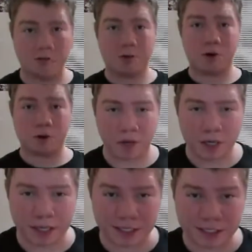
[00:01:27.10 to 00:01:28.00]

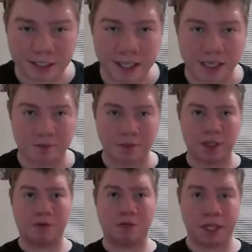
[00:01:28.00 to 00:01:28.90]
Pokemon X gameplay,
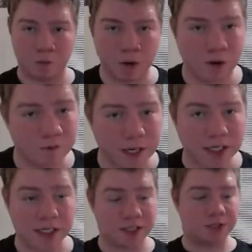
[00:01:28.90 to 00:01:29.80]
which I will finish
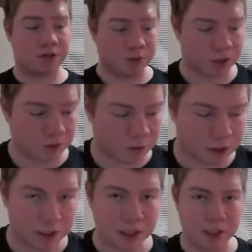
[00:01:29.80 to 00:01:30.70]
soon, of
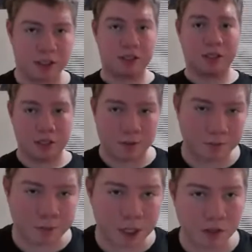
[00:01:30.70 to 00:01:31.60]
course.
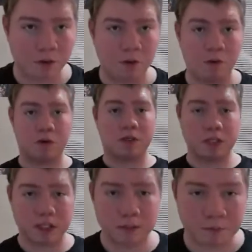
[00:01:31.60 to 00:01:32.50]
But of
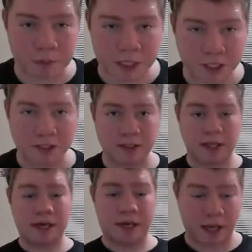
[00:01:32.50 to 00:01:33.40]
course, because of
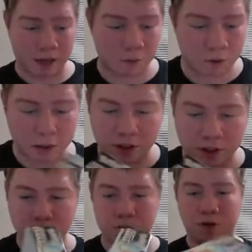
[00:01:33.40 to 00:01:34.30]
that, I wanted
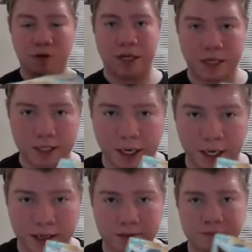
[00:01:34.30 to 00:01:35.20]
to go ahead
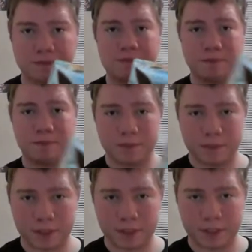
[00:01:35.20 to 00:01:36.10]
and
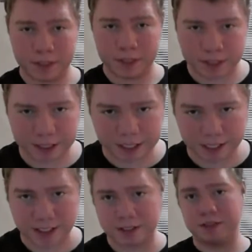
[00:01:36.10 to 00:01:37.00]
get
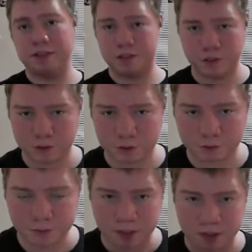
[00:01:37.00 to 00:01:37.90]
into building
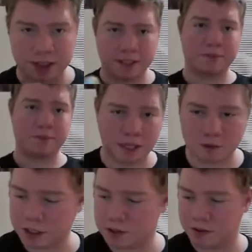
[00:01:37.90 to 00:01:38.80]
this because I wanted to
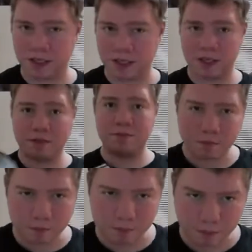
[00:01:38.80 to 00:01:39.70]
go ahead.
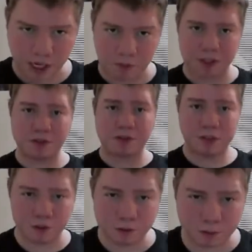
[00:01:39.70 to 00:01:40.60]
I was going
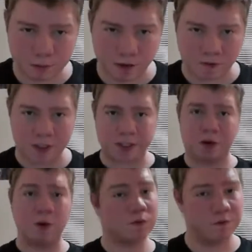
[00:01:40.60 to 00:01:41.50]
to do a very
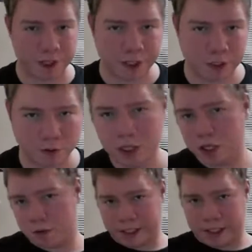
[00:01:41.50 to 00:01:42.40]
own video,
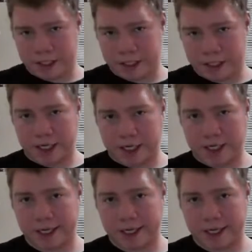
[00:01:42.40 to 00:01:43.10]
which I am,